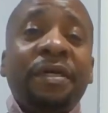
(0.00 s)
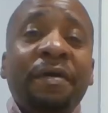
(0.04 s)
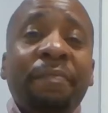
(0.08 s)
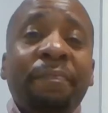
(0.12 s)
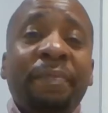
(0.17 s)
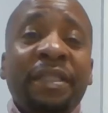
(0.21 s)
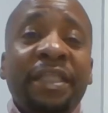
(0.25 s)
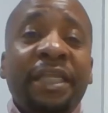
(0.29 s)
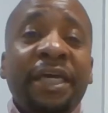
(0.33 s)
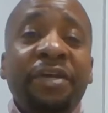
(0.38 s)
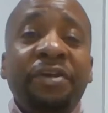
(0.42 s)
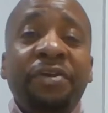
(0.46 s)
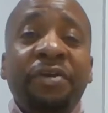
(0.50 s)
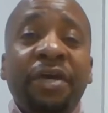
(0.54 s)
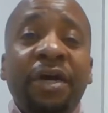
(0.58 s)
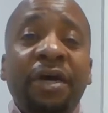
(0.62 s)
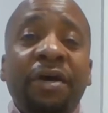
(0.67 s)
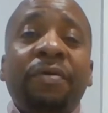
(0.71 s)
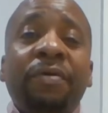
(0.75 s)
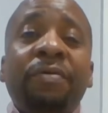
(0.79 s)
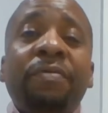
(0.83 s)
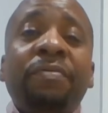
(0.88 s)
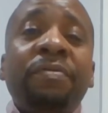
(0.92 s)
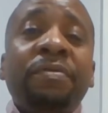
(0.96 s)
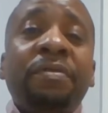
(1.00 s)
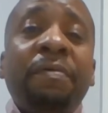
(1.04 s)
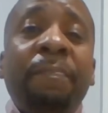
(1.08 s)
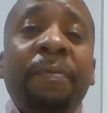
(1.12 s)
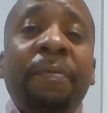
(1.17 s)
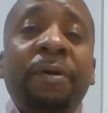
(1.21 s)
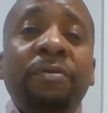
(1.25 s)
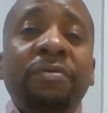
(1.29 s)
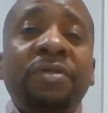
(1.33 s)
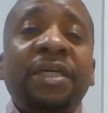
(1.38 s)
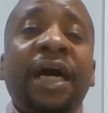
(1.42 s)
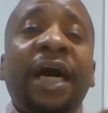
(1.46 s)
But there you go. The
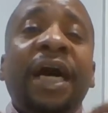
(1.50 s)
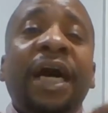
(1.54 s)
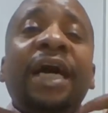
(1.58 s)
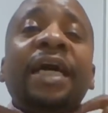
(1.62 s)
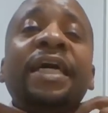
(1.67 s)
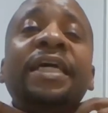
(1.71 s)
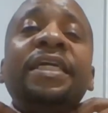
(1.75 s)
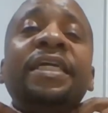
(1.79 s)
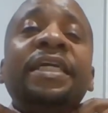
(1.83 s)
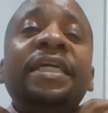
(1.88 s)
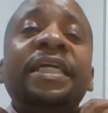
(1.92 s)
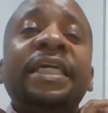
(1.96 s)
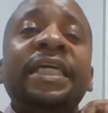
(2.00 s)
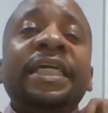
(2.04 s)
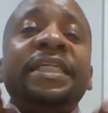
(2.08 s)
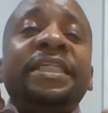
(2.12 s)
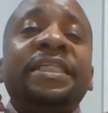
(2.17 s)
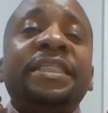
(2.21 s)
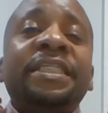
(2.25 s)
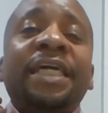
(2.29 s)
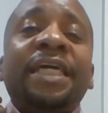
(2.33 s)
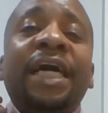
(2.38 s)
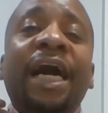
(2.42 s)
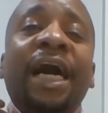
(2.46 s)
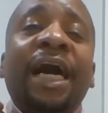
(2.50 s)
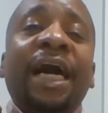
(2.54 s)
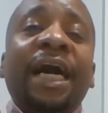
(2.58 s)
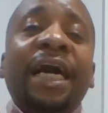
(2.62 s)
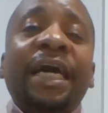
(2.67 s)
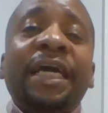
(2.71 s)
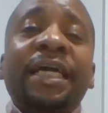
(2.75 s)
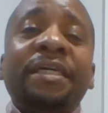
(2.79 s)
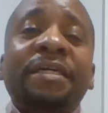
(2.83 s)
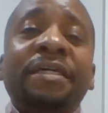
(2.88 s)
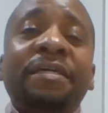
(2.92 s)
bow tie is tied.